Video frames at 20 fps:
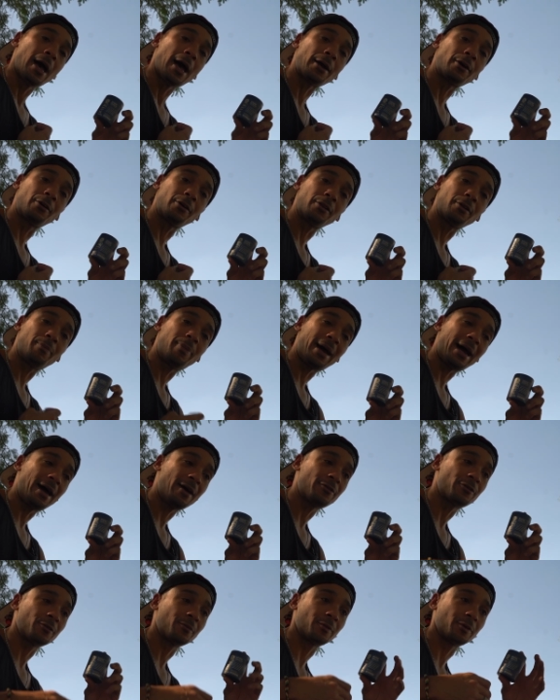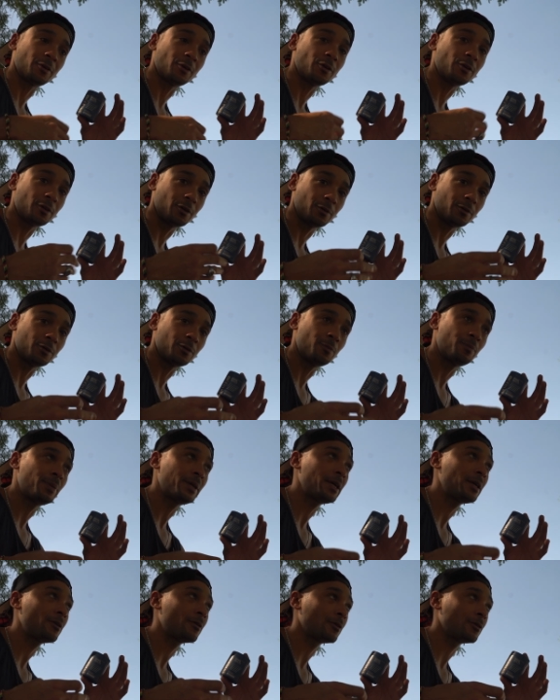I go to the bathroom and you, you
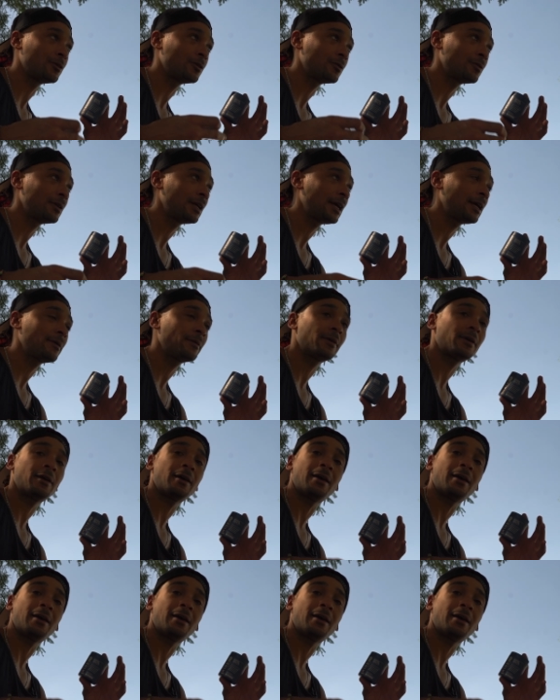pee or urinate,